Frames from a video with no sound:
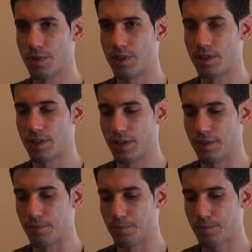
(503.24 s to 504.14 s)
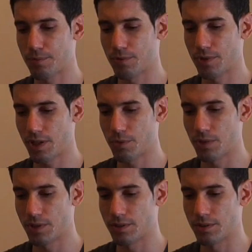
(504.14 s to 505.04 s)
when um, when I
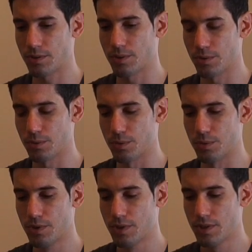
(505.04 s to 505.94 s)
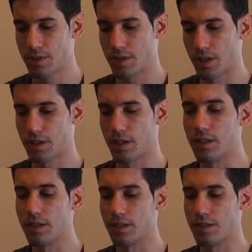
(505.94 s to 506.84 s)
wanted to start
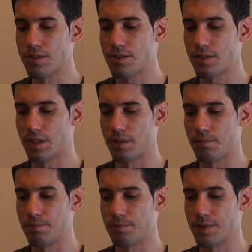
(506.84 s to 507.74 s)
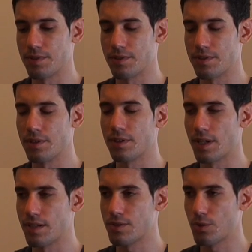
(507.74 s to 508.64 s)
creating this um, this
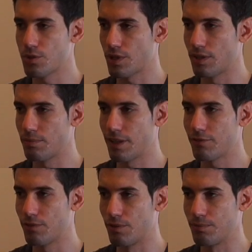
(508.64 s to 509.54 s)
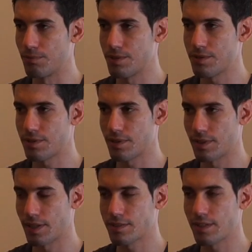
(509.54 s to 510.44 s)
decentralized social platform, this
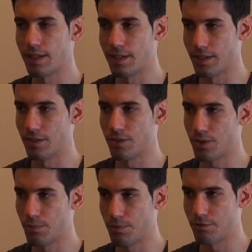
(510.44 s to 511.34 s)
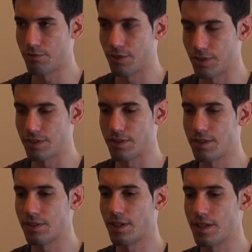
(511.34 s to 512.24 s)
extra layer on top of uh, the
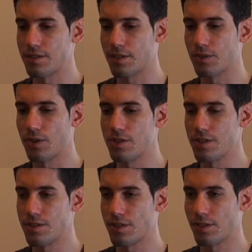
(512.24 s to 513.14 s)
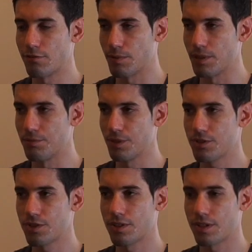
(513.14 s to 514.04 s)
decentralized technologies that have been
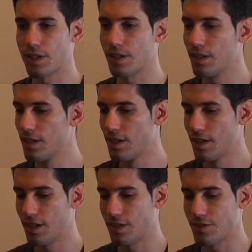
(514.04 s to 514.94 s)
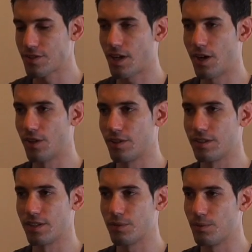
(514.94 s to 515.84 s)
emerging, I, I just scoured the
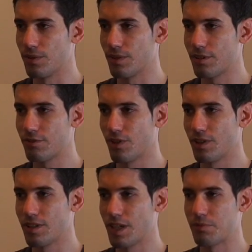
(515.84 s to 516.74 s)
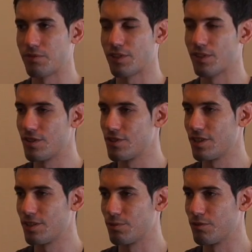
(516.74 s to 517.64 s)
network for any type of technology
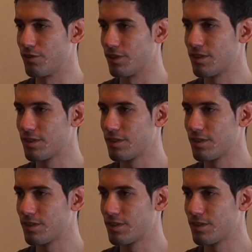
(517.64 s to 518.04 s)
that would fit.